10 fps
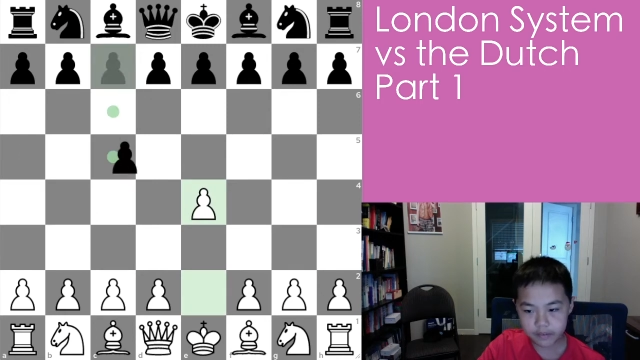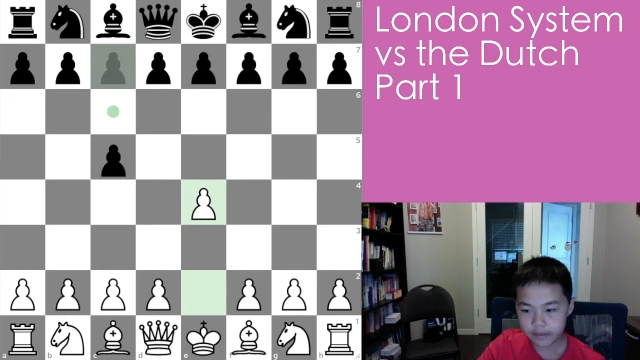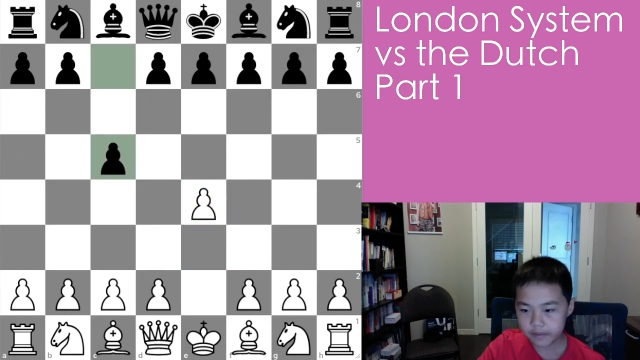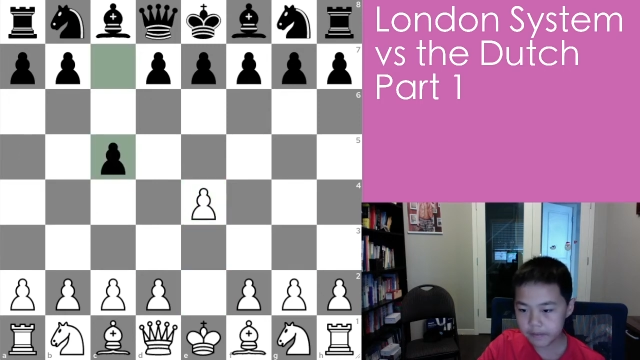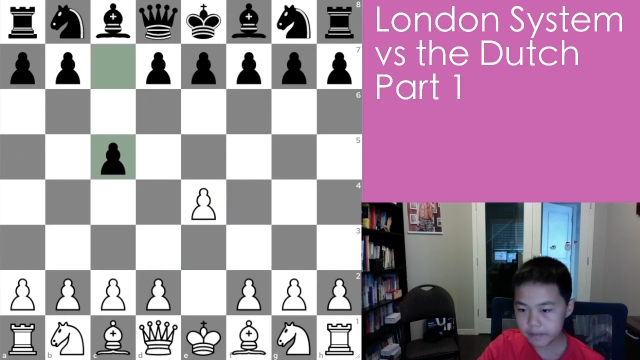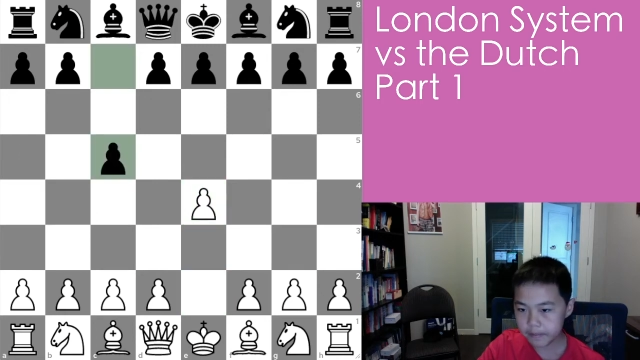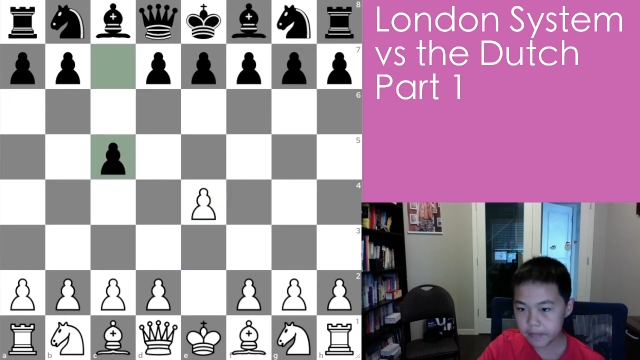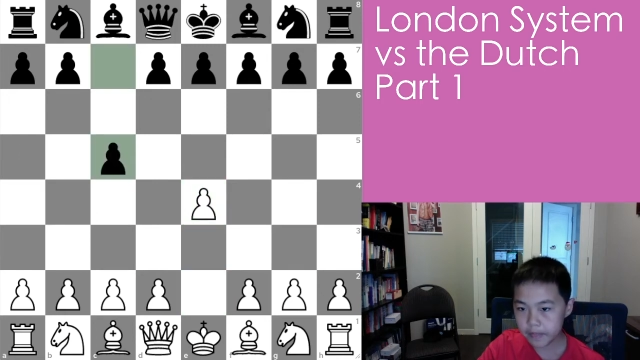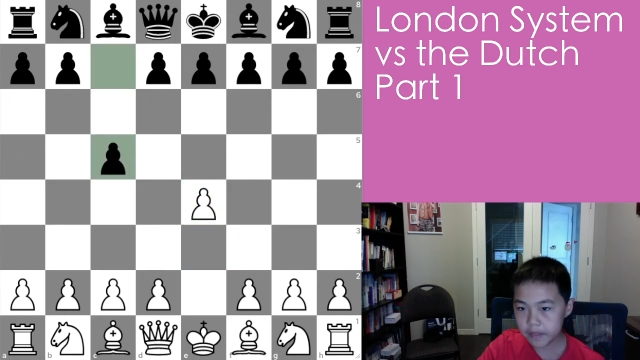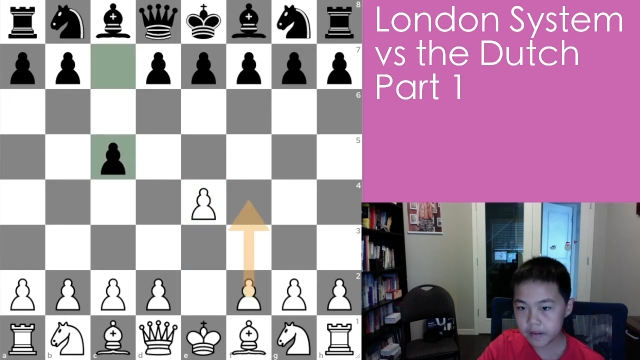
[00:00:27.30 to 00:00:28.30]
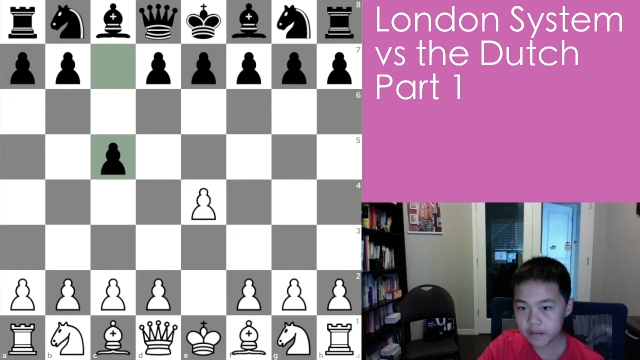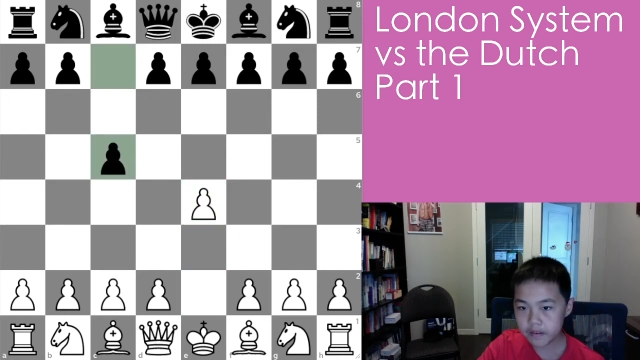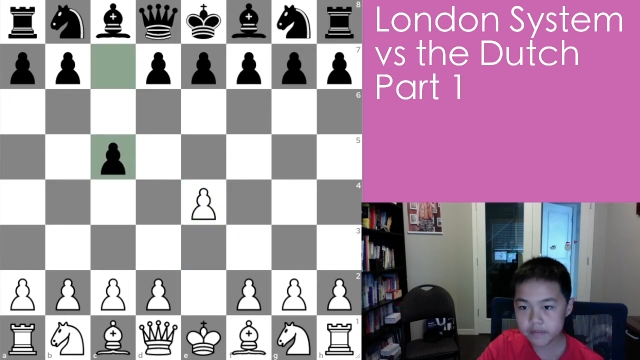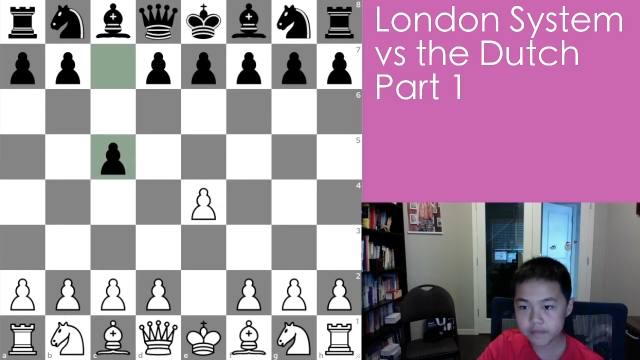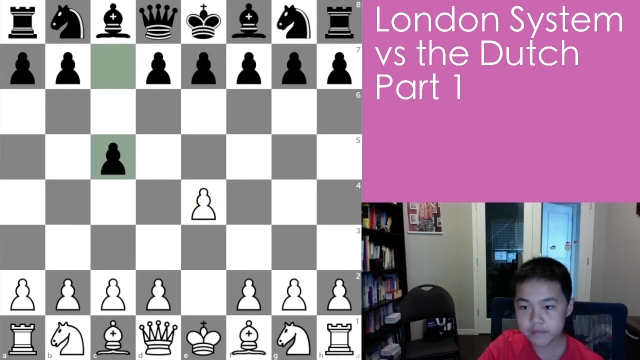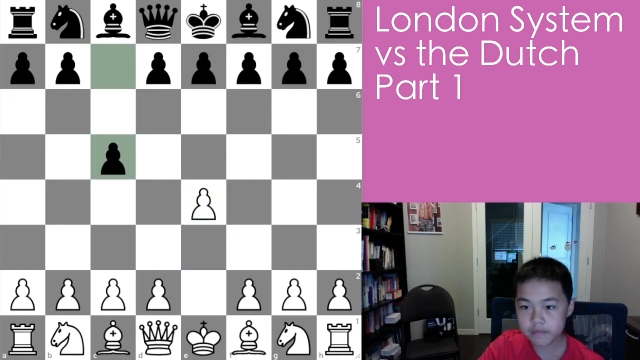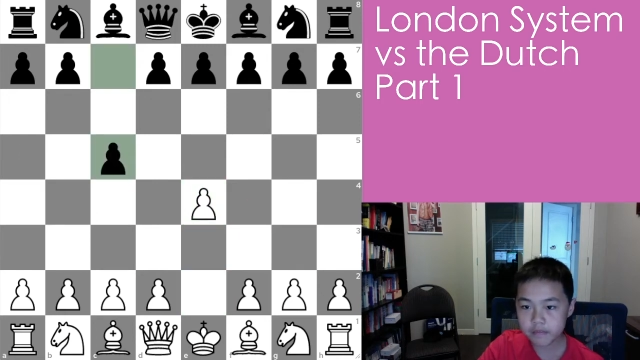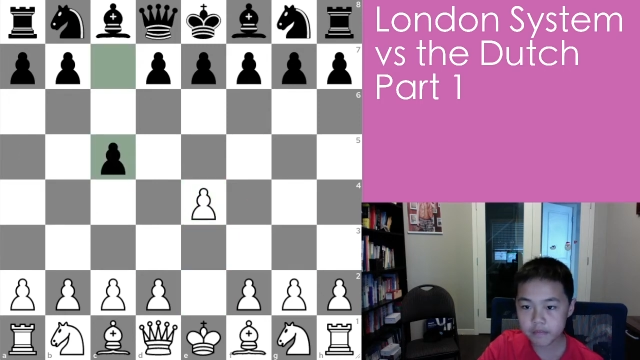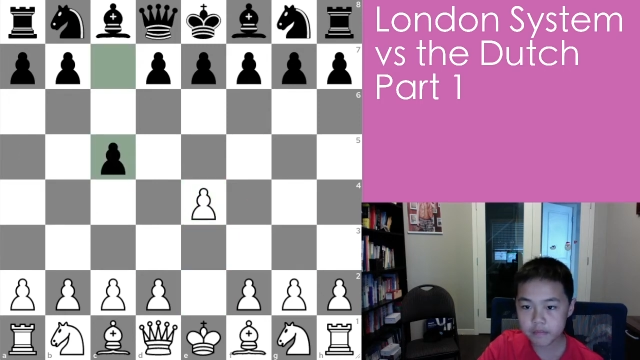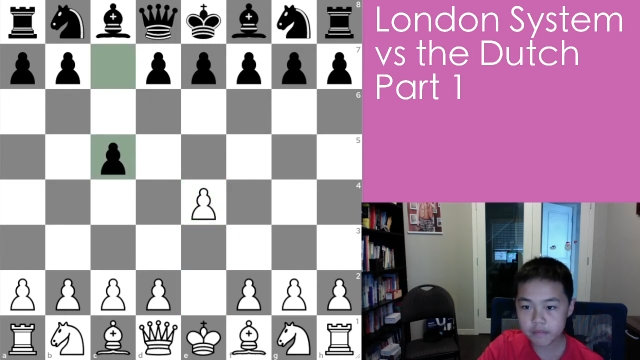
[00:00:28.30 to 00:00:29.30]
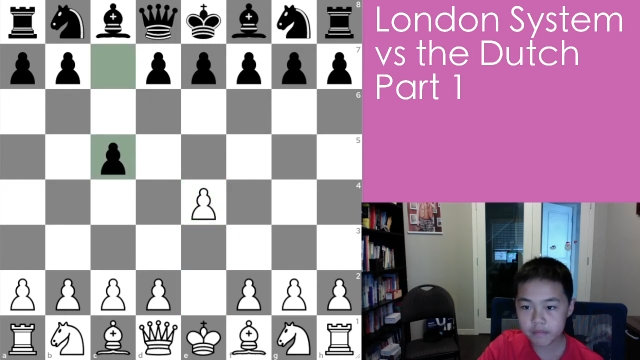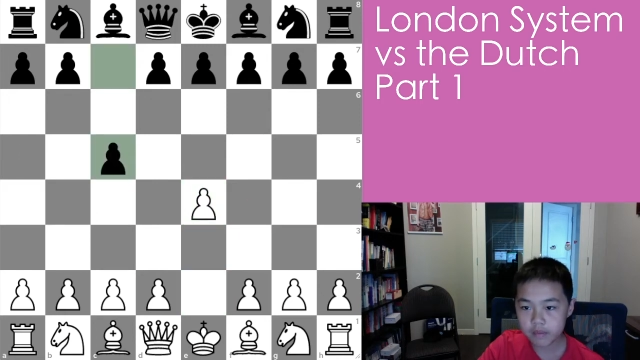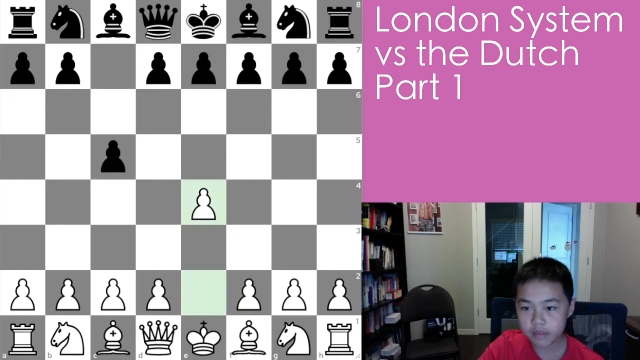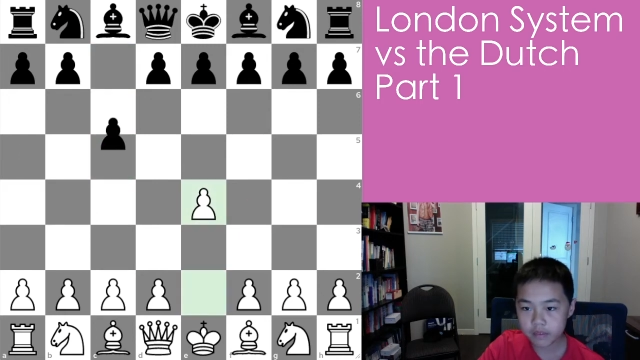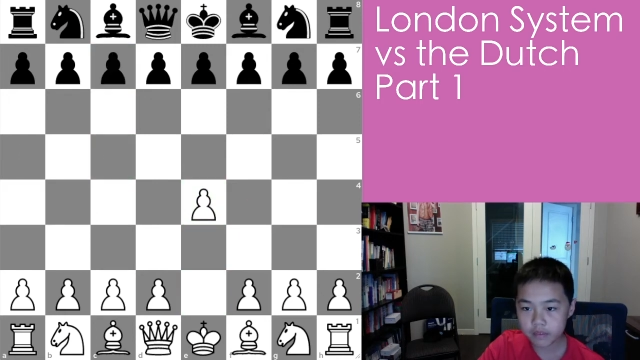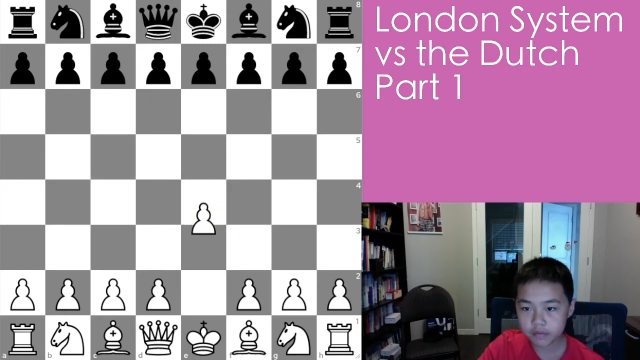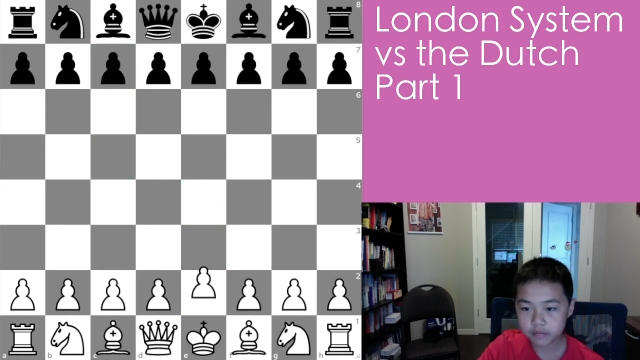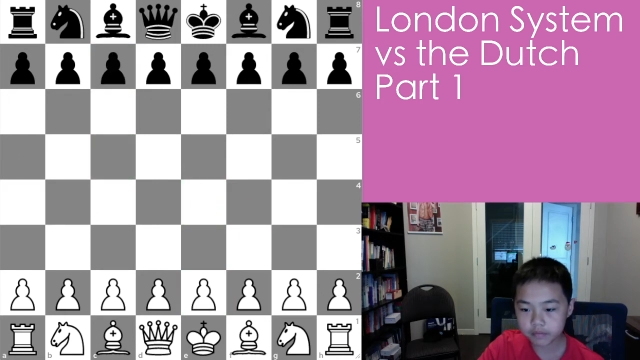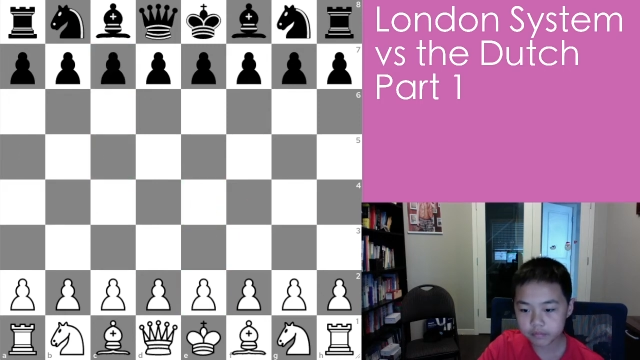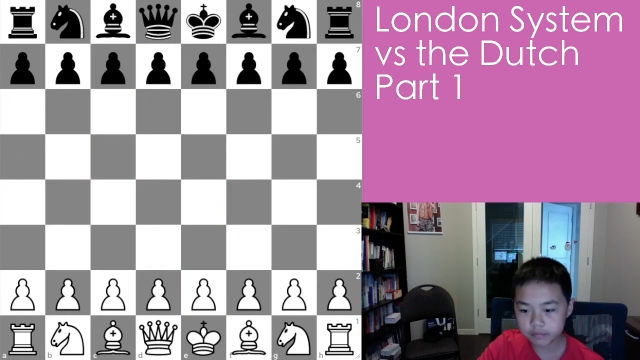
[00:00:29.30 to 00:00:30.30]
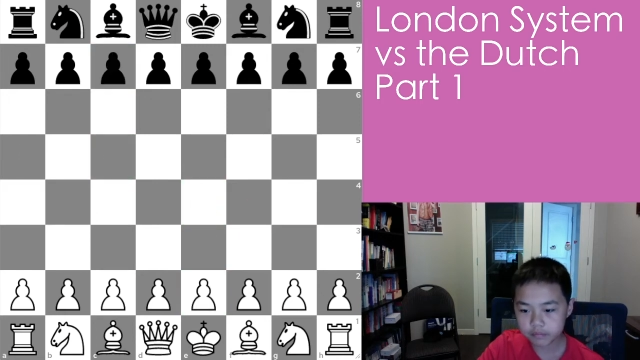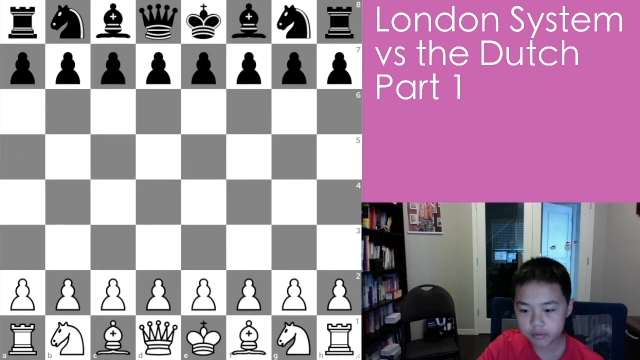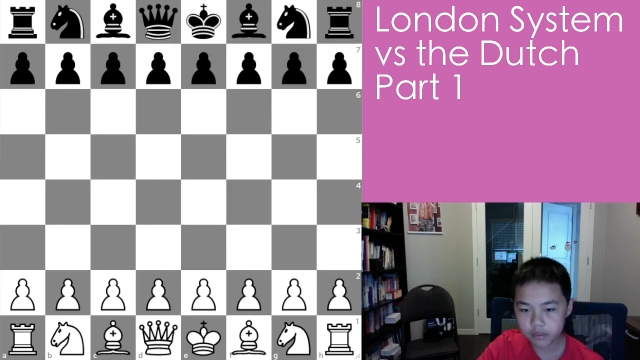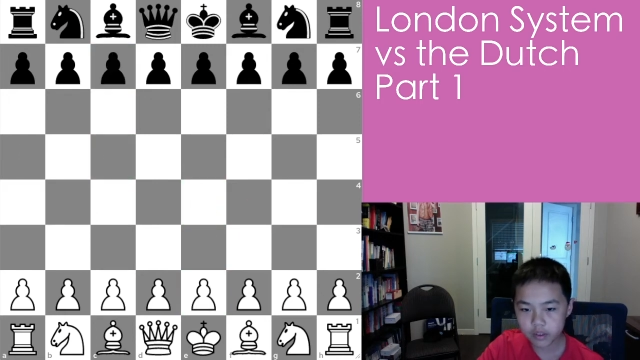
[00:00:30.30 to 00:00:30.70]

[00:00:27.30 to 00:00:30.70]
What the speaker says: (silence)